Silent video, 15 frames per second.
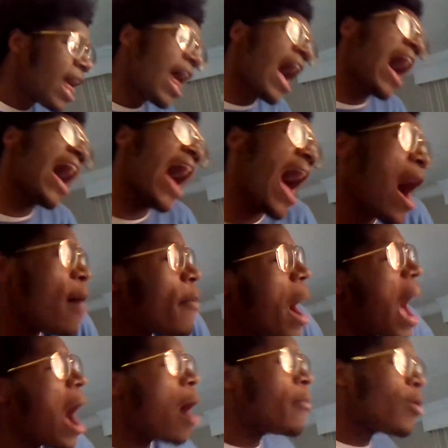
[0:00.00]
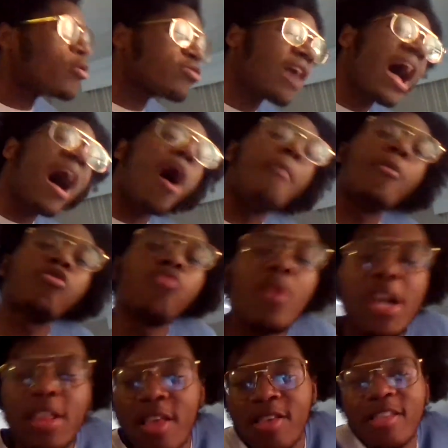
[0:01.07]
I almost
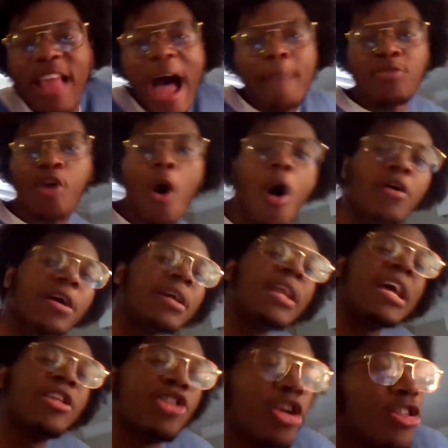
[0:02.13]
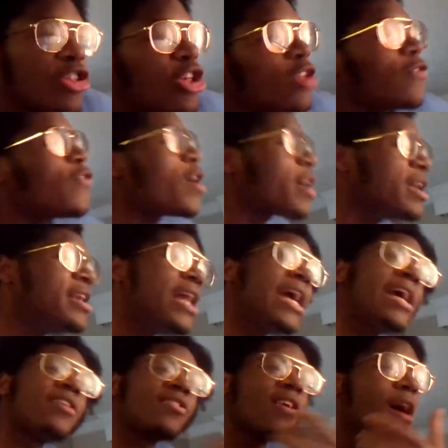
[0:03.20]
wanted to stop talking and just fucking
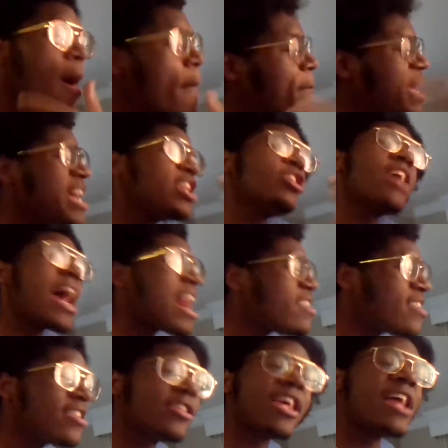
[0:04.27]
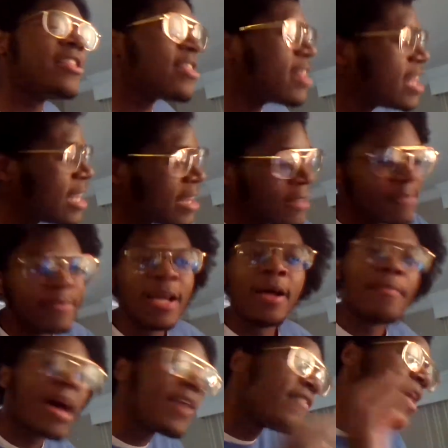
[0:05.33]
dance. Big shout out to Shensia. Matter of